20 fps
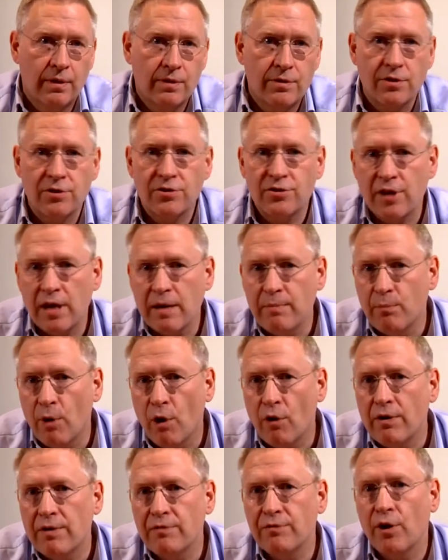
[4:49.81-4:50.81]
to stay
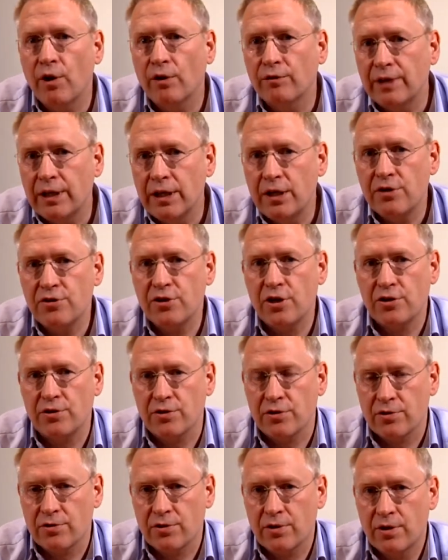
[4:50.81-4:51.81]
more involved in
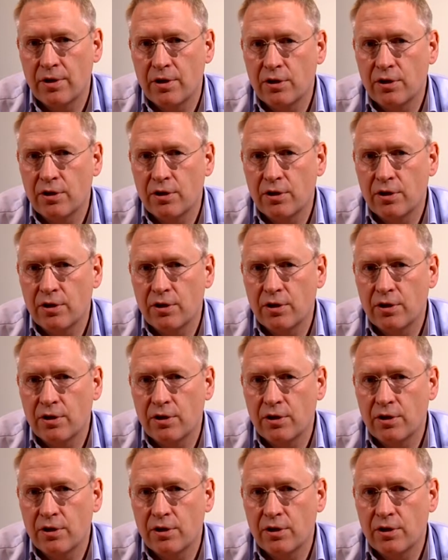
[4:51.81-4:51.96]
decisions,